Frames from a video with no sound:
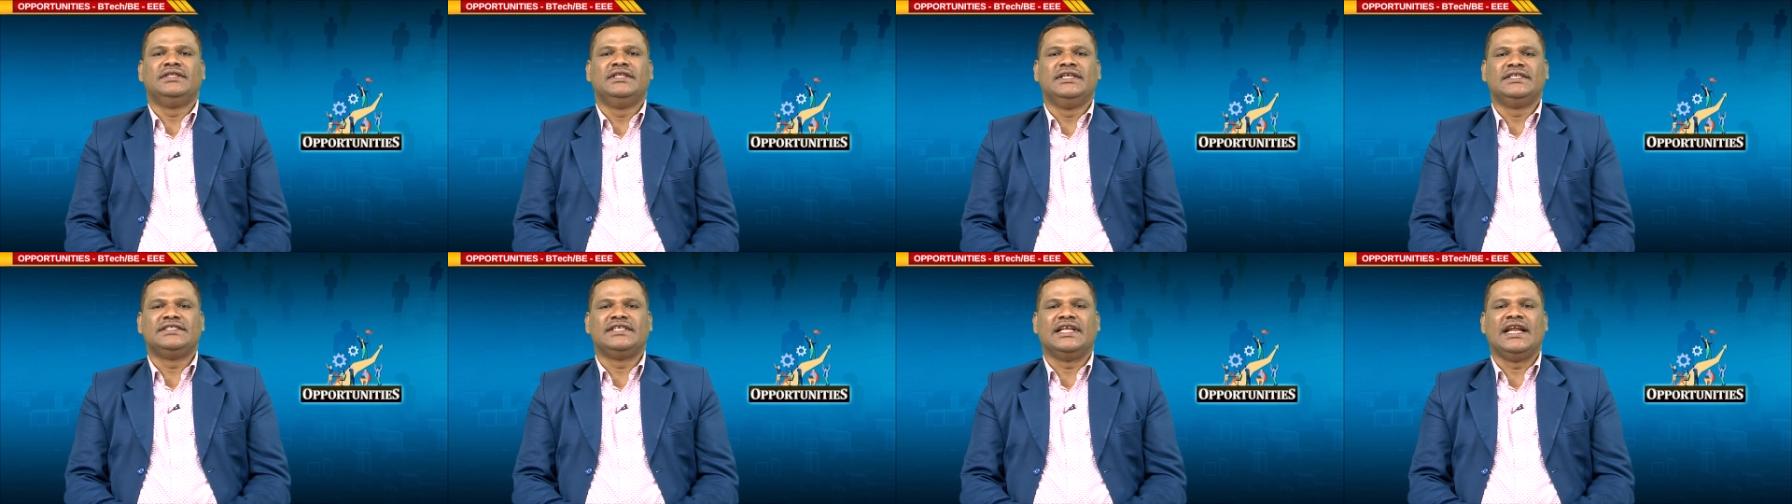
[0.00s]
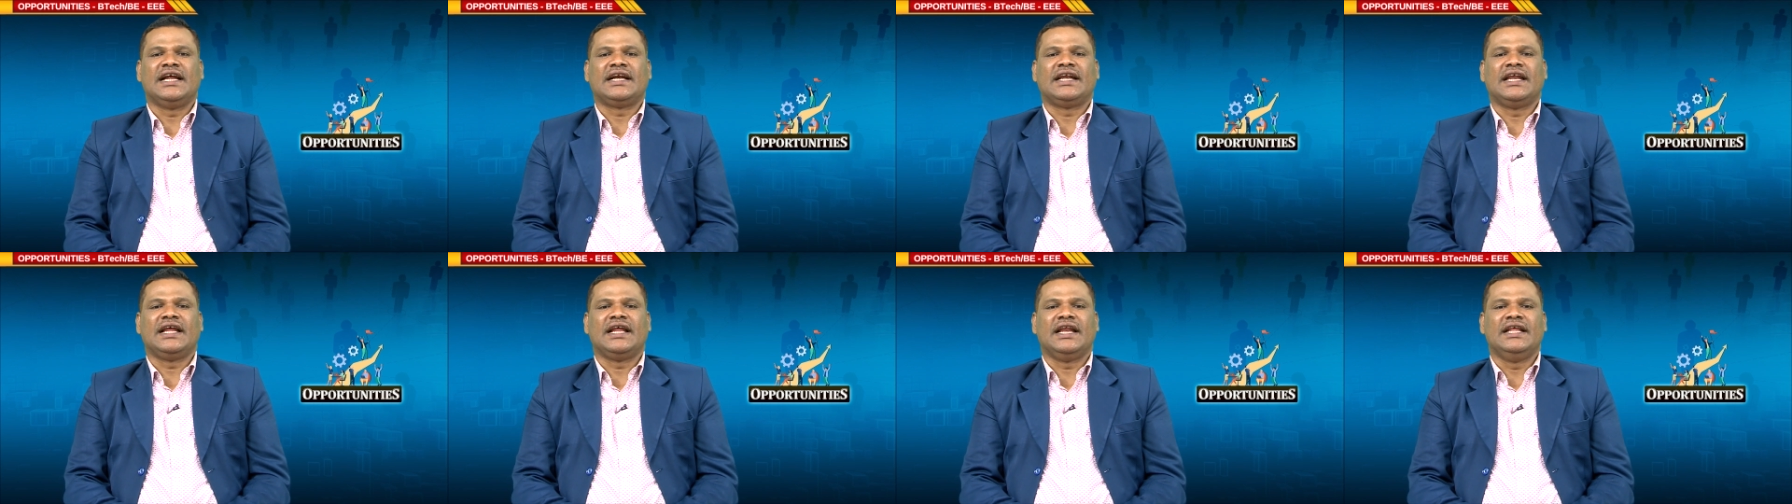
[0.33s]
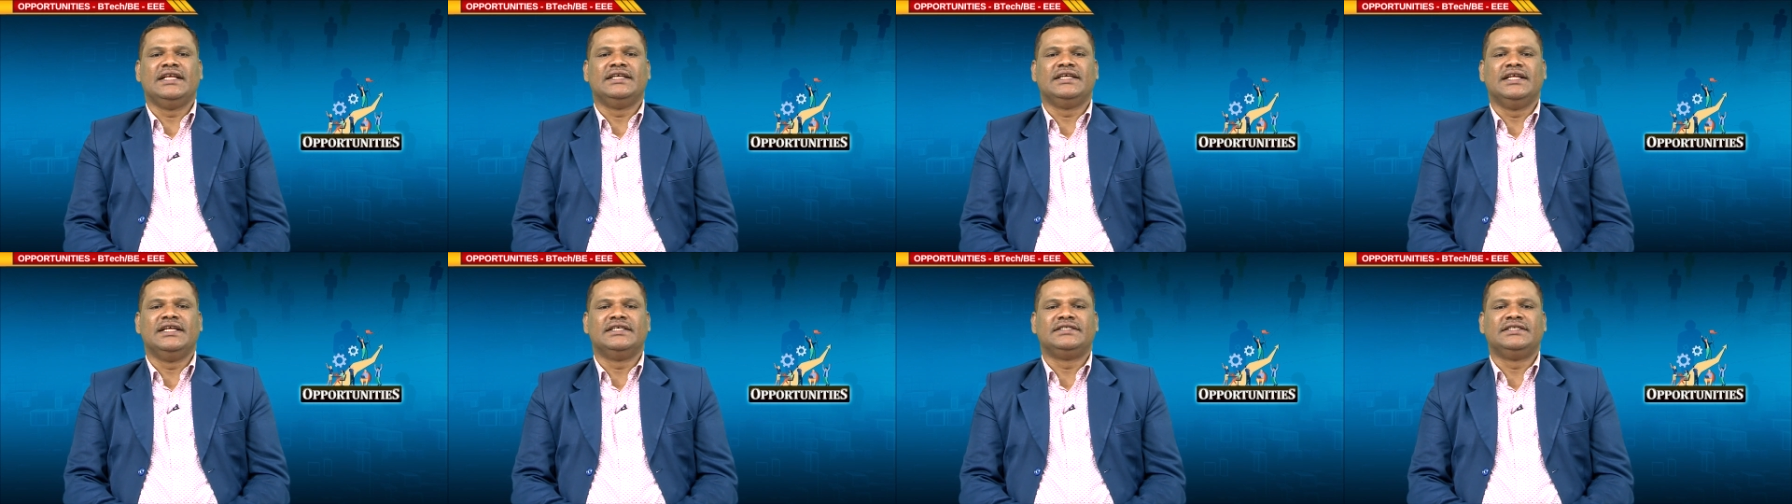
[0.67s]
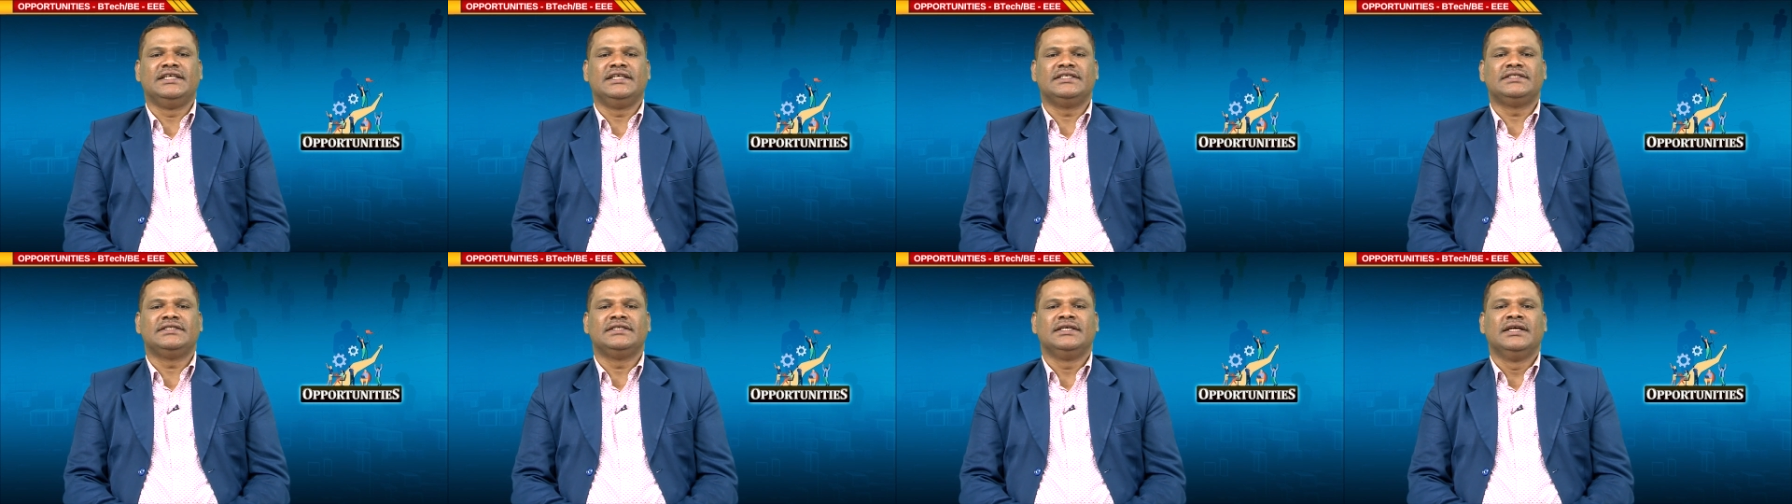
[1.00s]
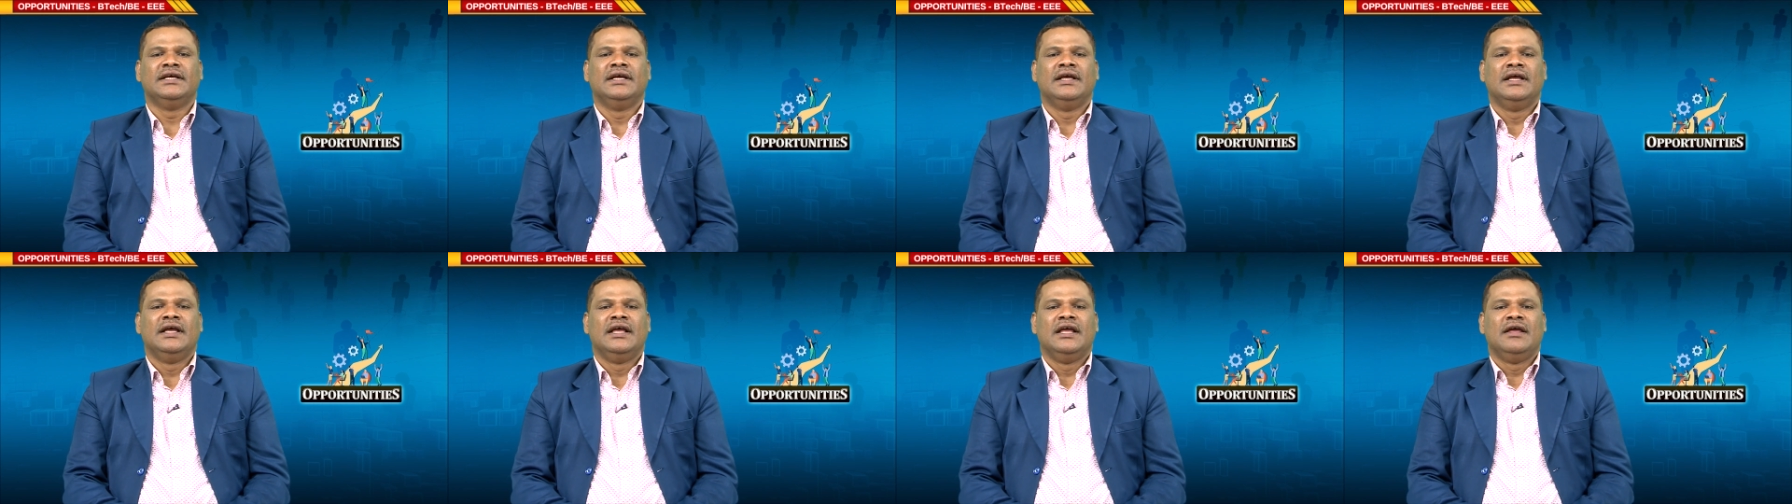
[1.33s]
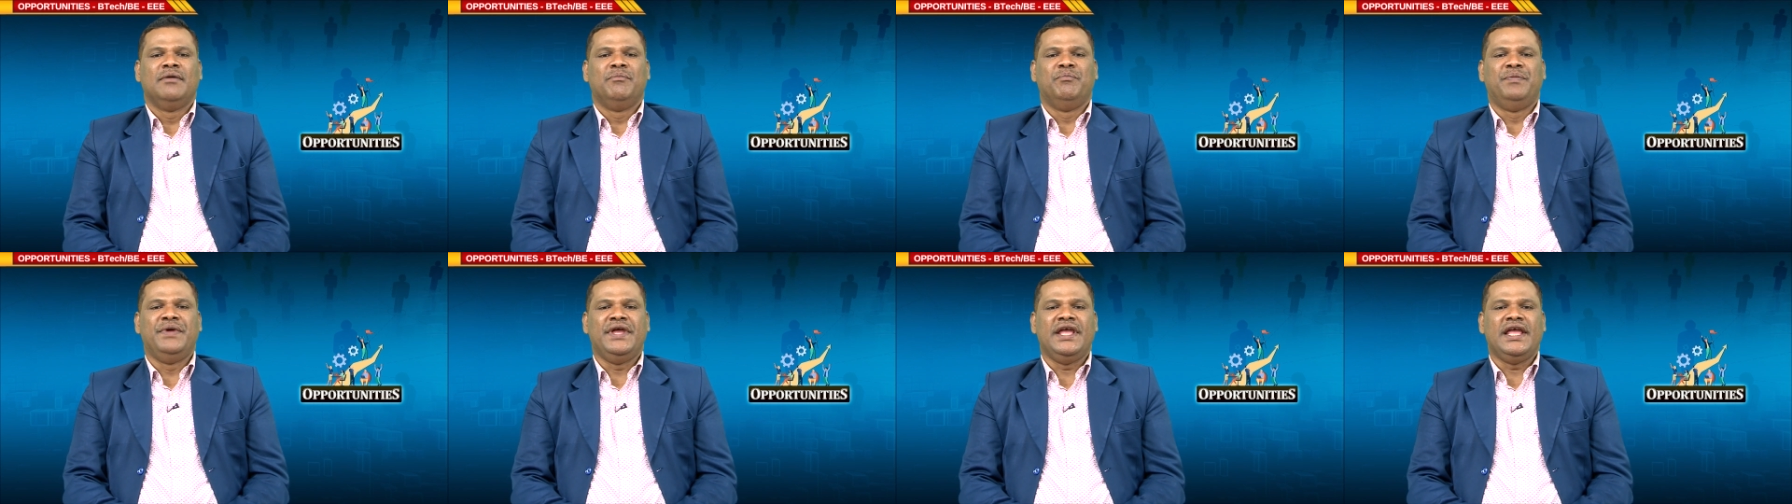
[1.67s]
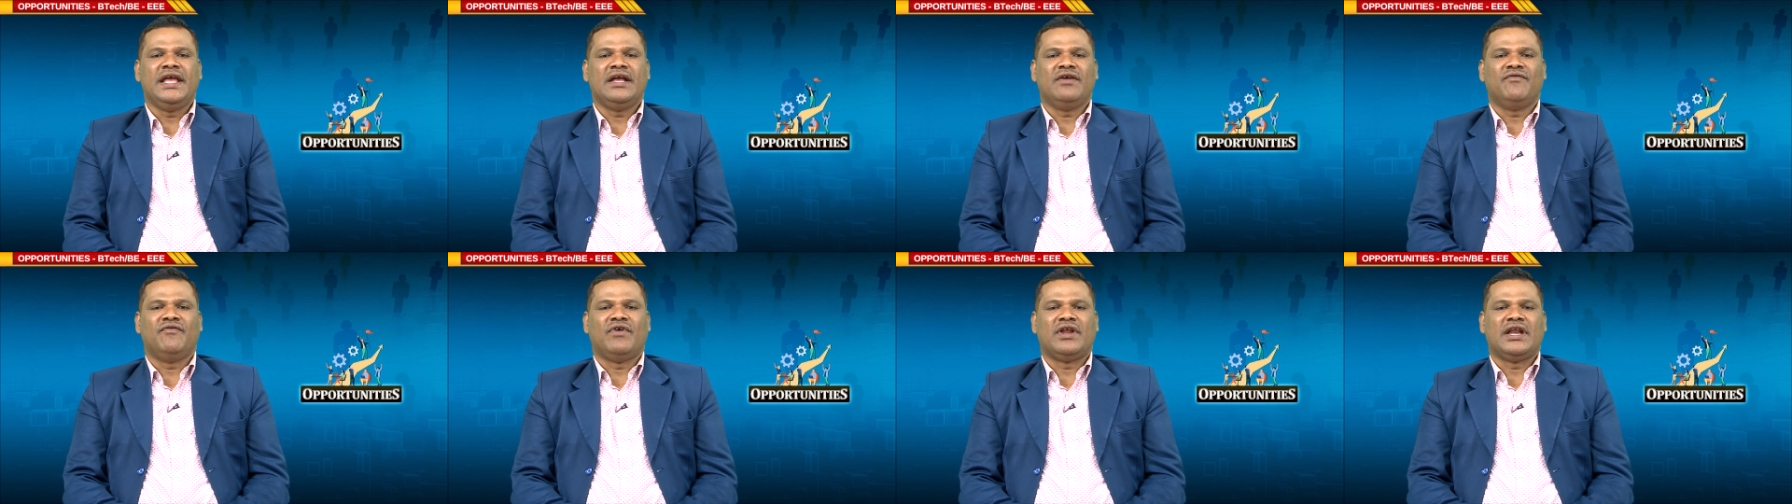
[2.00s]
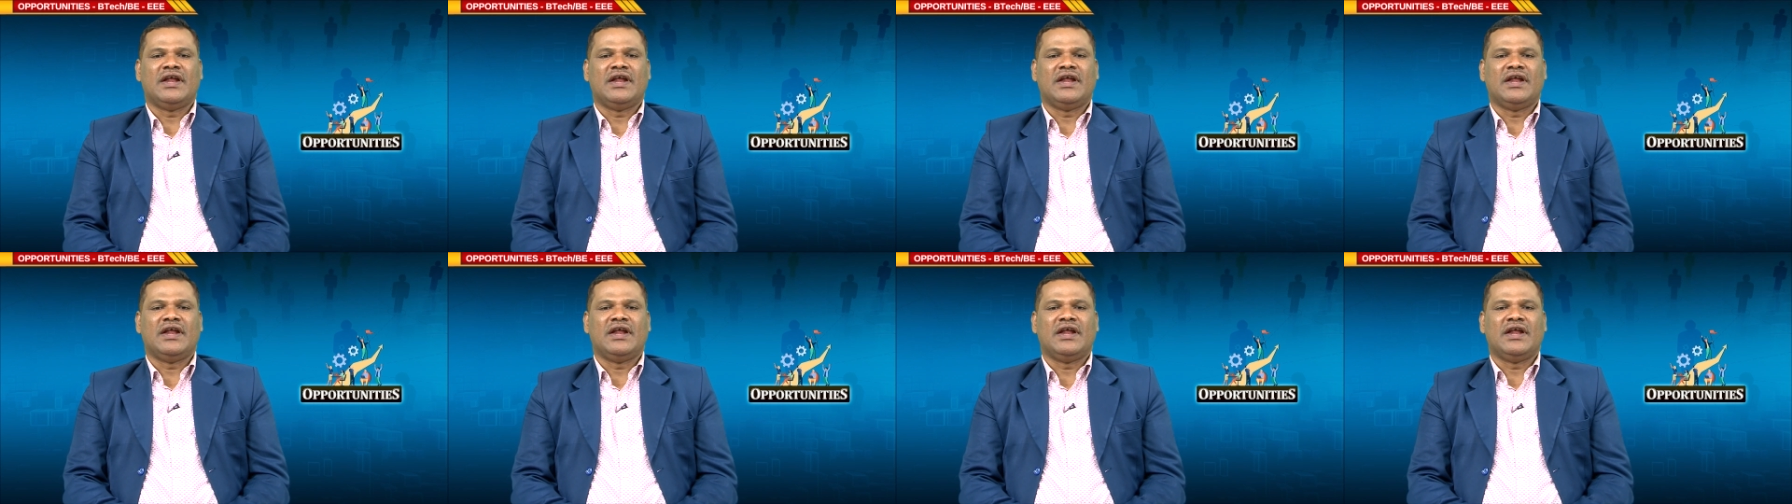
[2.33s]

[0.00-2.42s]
these electrical engineers is being one